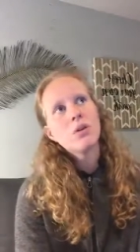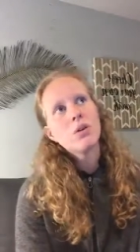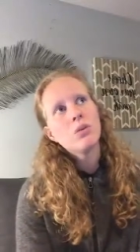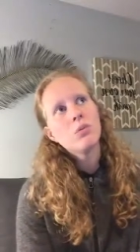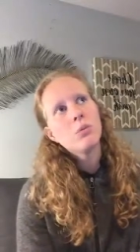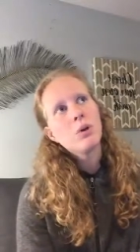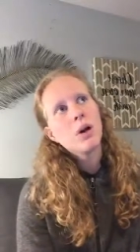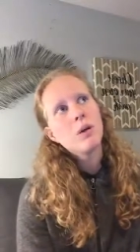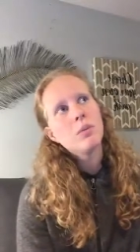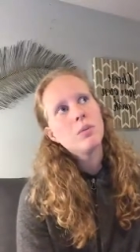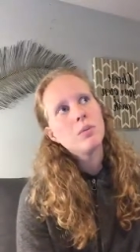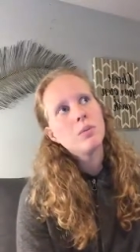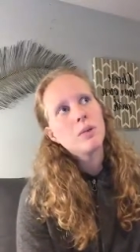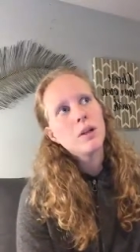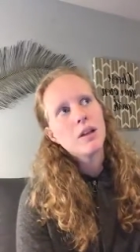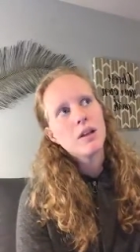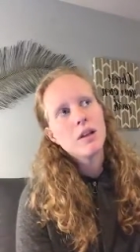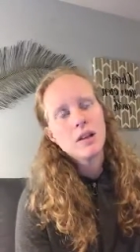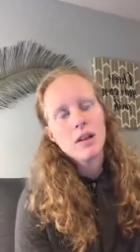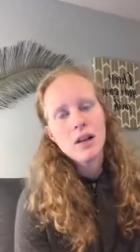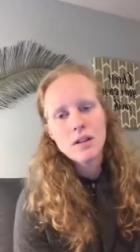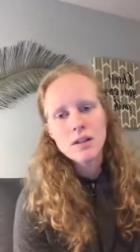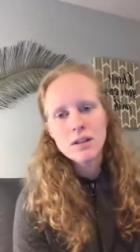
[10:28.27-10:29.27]
probably in
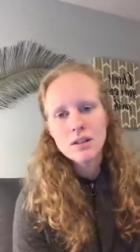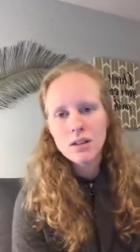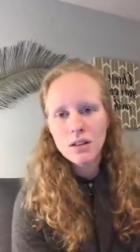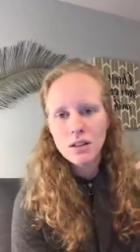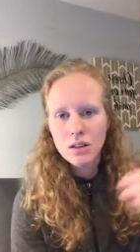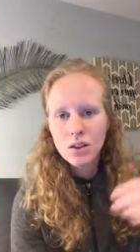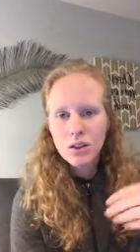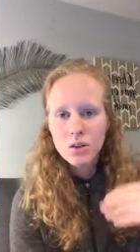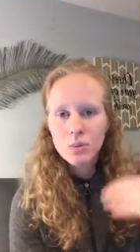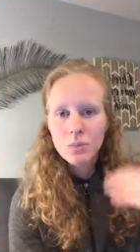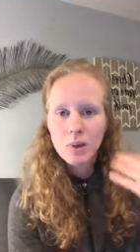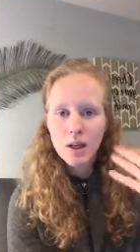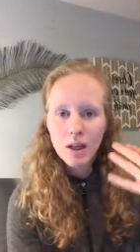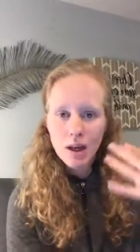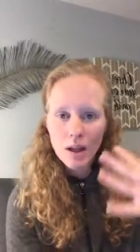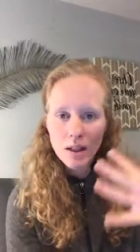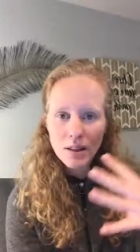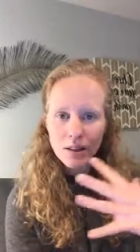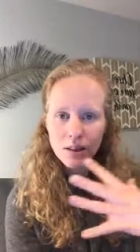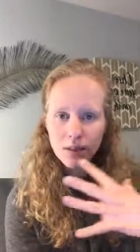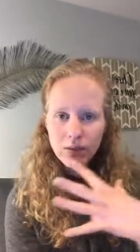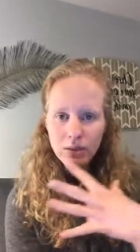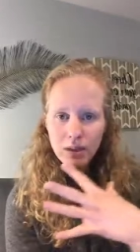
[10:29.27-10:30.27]
the last 10 years
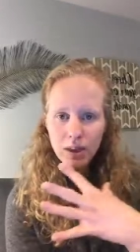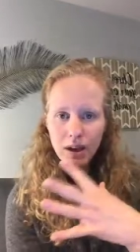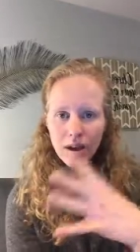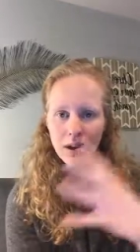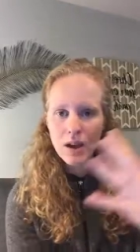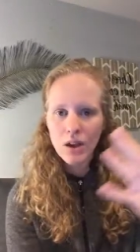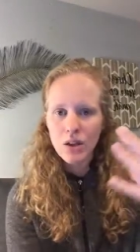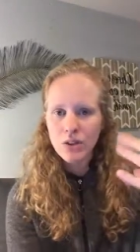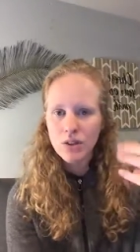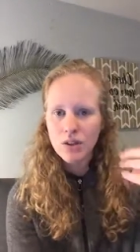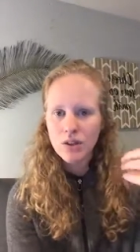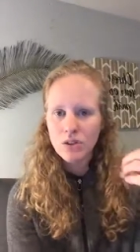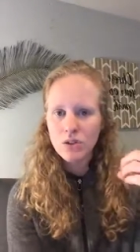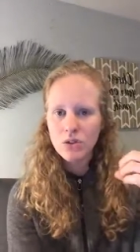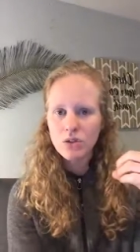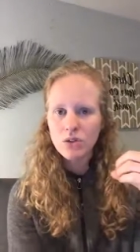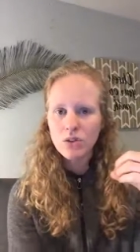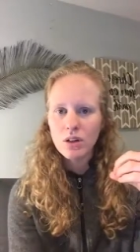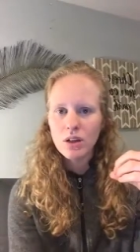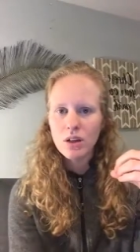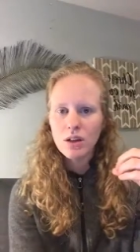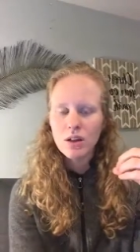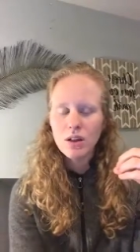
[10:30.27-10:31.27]
because of the health
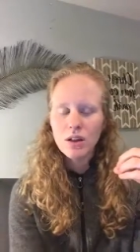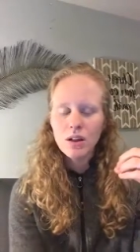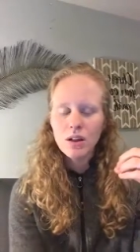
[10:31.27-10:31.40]
industry.